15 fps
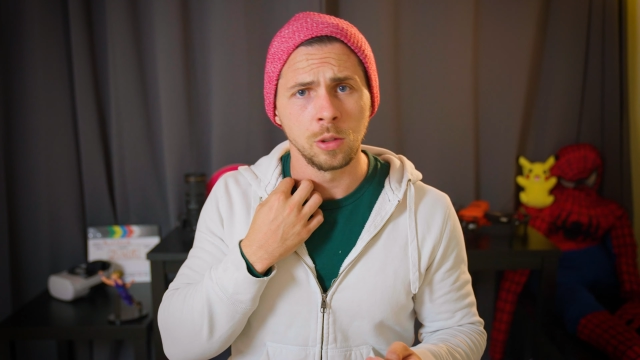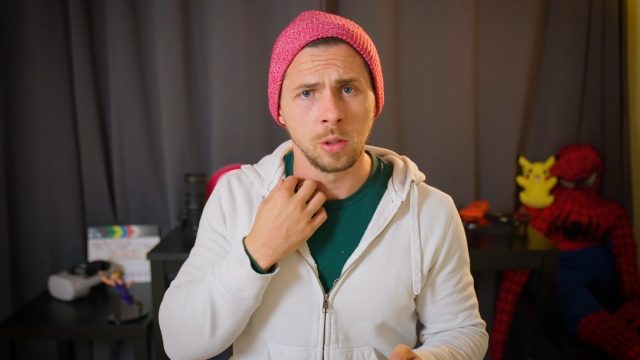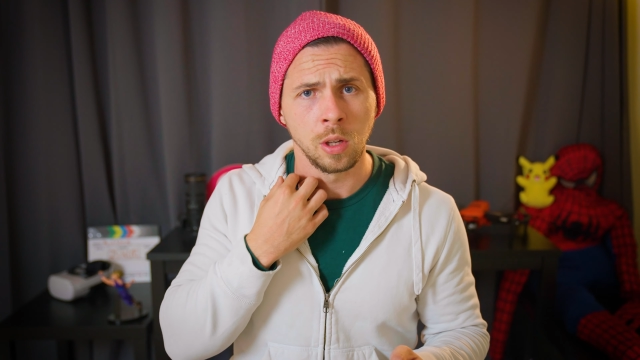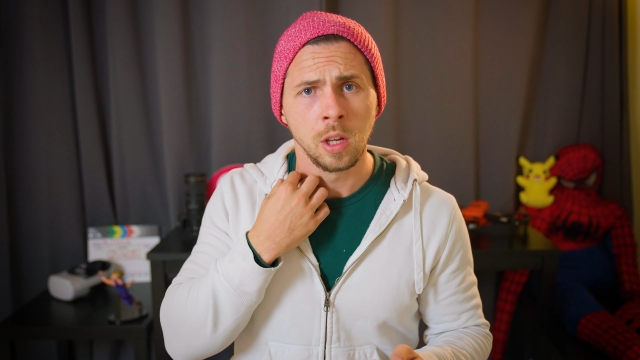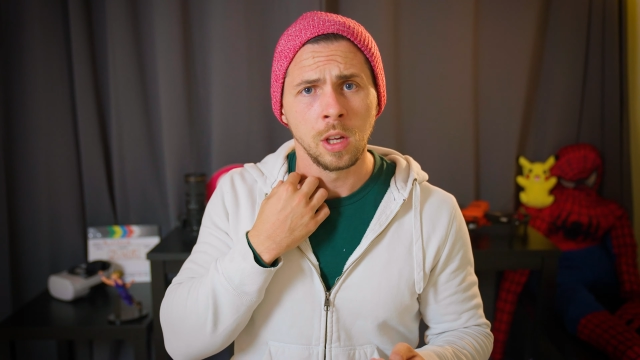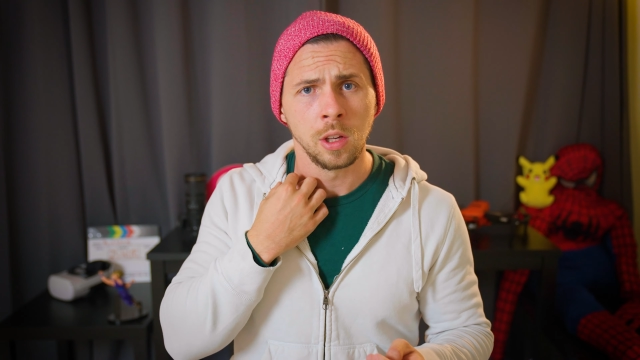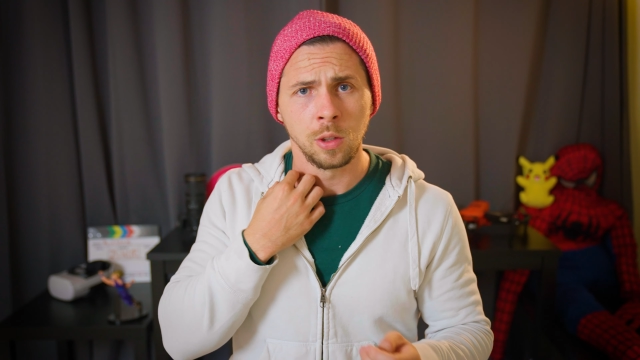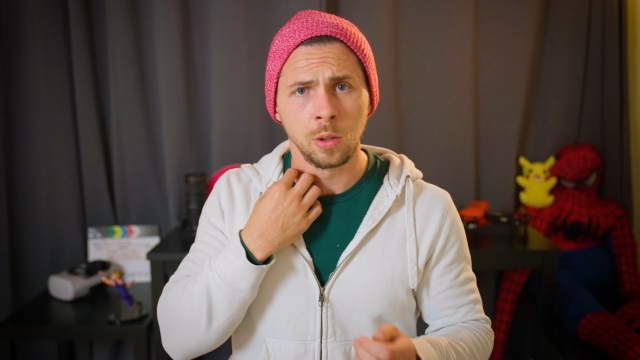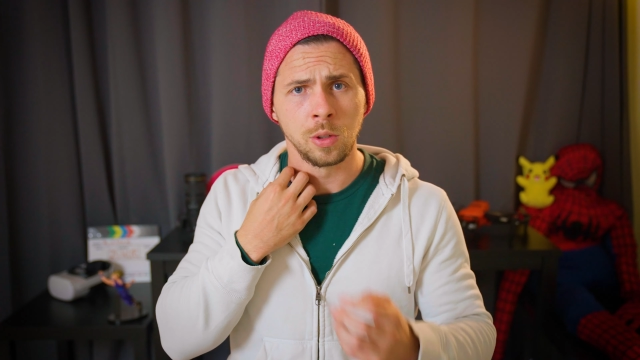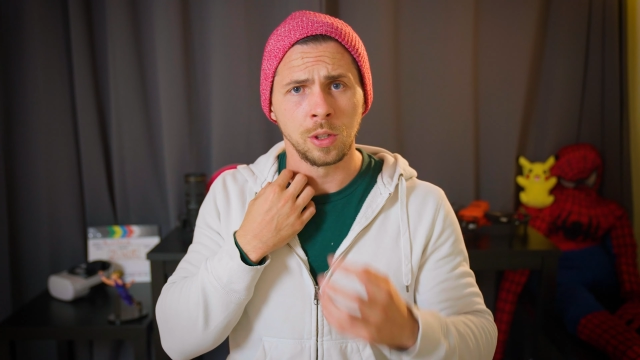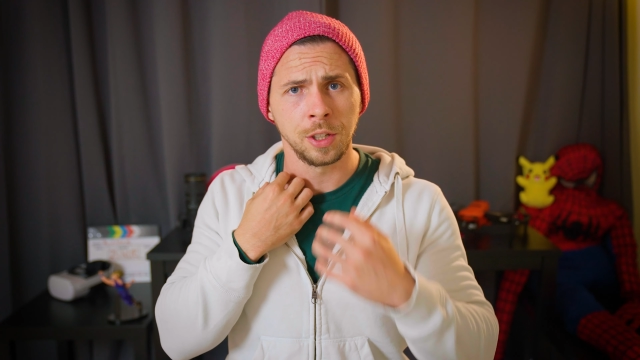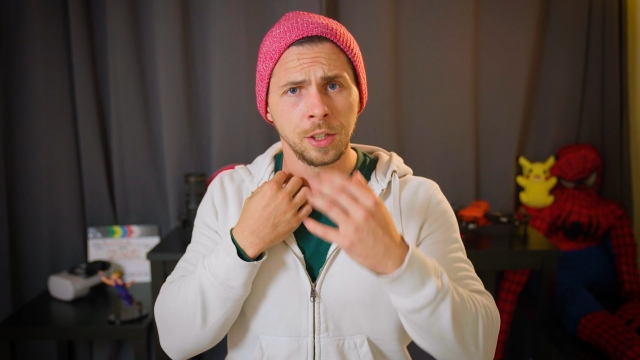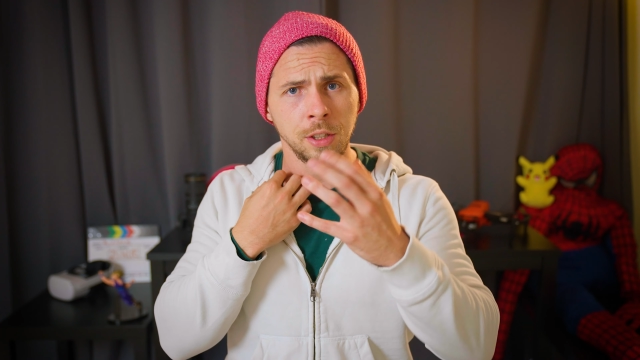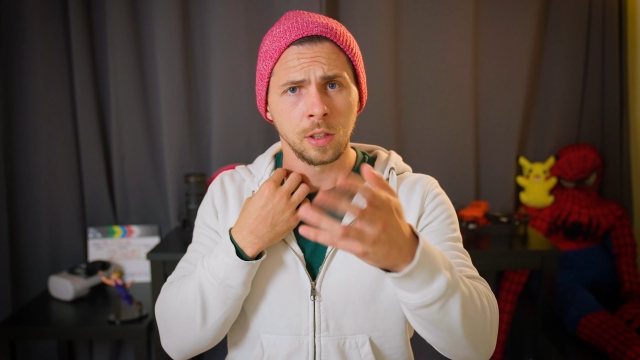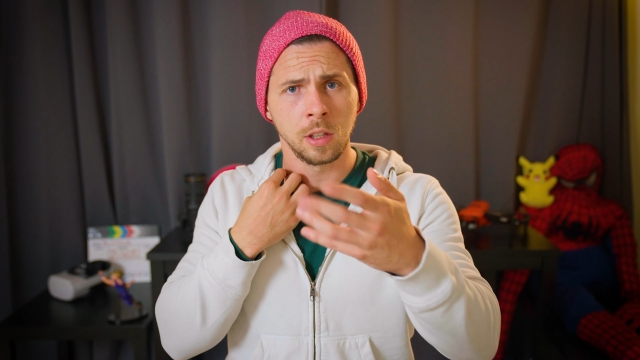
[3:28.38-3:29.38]
you, you
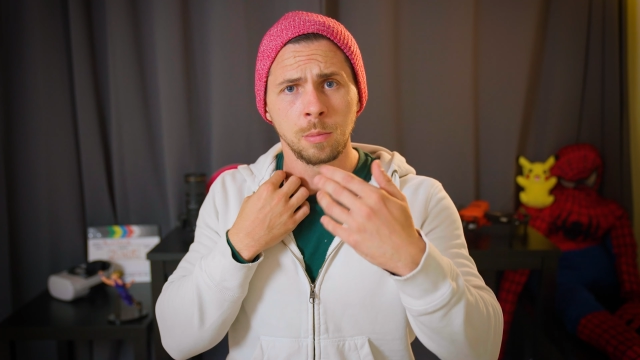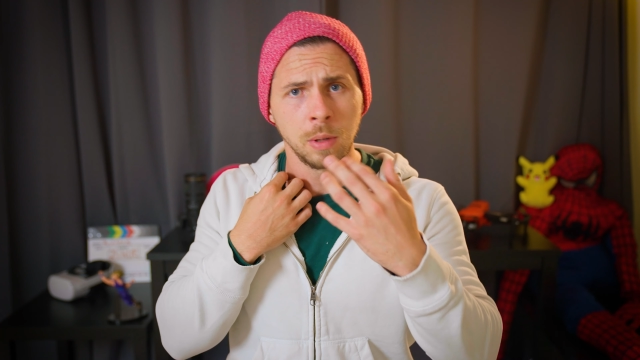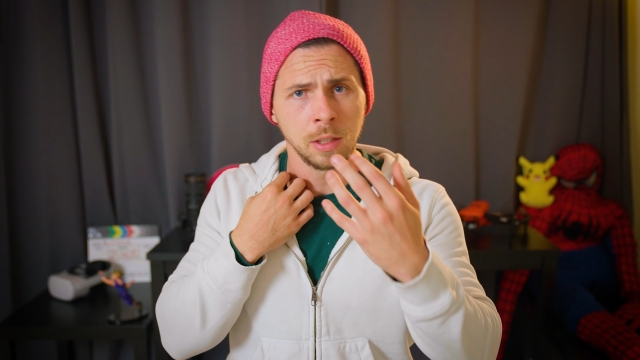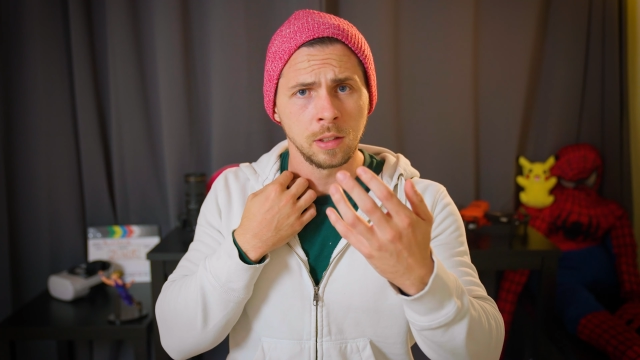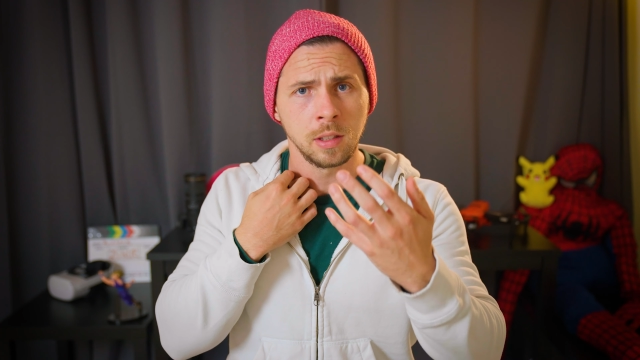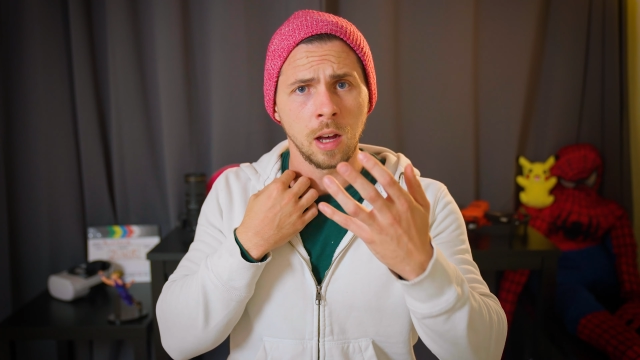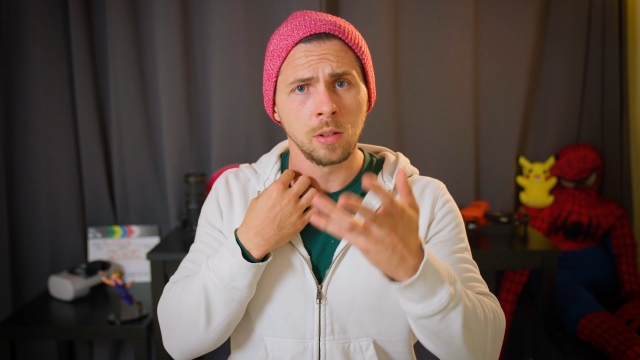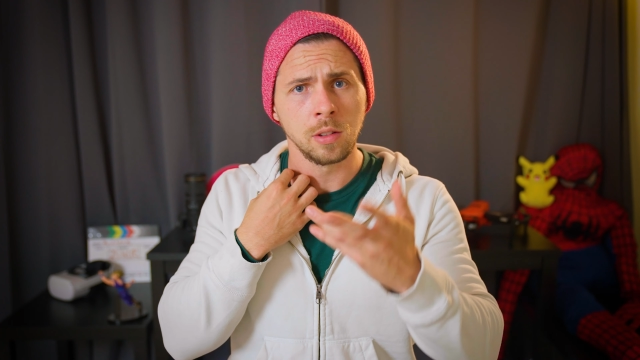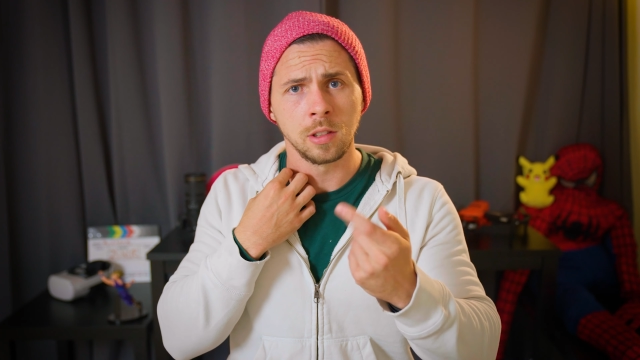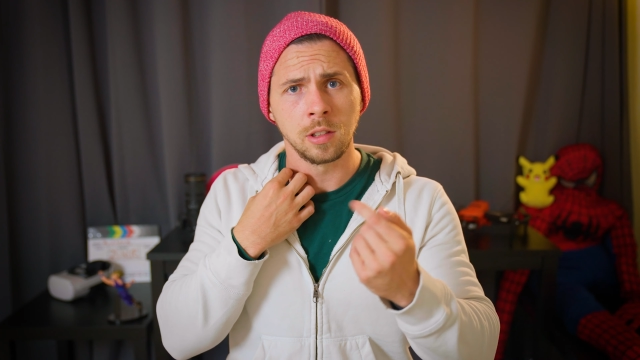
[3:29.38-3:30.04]
hear that my sound